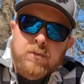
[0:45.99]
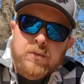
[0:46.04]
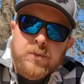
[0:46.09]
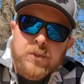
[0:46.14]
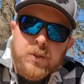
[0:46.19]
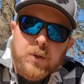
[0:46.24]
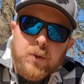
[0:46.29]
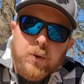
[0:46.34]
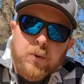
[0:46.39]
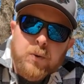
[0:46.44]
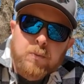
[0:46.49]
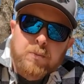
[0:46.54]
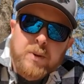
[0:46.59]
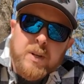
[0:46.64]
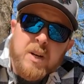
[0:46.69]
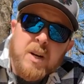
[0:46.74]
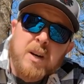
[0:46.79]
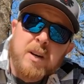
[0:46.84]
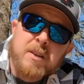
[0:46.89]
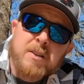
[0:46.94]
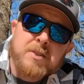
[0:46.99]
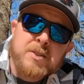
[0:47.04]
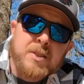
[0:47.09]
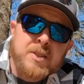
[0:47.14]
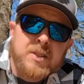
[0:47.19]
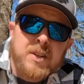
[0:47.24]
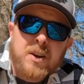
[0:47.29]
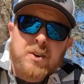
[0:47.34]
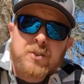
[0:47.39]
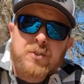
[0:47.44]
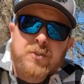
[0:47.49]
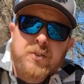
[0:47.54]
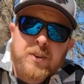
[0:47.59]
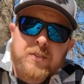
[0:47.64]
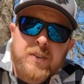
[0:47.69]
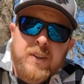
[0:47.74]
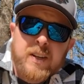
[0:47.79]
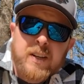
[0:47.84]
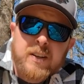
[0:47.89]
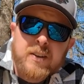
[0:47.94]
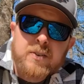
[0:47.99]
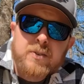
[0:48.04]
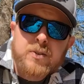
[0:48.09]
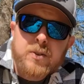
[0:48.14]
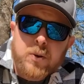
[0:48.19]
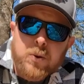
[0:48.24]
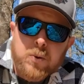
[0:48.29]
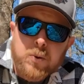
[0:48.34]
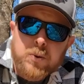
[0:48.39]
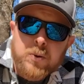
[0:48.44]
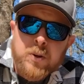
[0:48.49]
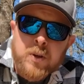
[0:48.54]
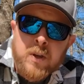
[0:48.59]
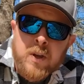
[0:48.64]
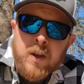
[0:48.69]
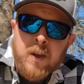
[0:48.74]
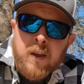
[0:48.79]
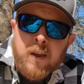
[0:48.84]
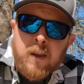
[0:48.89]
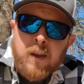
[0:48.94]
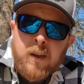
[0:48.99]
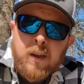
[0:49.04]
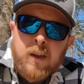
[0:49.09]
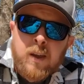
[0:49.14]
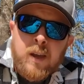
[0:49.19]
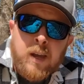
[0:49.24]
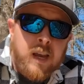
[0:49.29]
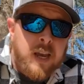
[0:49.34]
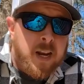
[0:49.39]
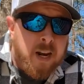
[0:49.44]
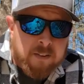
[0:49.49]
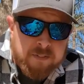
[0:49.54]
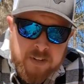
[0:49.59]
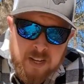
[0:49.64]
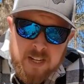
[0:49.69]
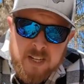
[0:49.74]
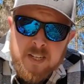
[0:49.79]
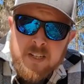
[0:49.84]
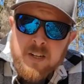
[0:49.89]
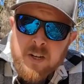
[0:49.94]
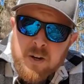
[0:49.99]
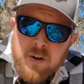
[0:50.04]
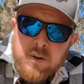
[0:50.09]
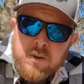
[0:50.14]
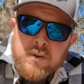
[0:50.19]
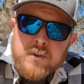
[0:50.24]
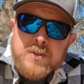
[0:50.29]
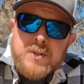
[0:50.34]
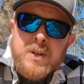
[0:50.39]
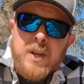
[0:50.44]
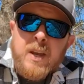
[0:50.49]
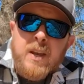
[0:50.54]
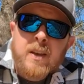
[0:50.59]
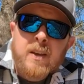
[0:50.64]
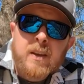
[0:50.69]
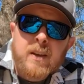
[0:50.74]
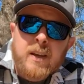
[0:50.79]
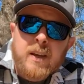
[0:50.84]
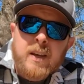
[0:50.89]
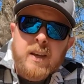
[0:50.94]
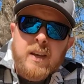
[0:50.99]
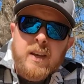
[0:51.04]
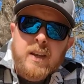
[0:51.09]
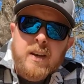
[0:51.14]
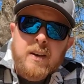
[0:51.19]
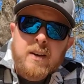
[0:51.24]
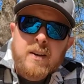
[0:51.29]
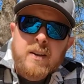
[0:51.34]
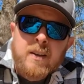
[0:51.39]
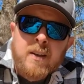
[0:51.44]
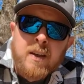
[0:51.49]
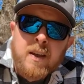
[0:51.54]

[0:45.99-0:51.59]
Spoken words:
So been hunting since I was 15 years old, and I've taken does and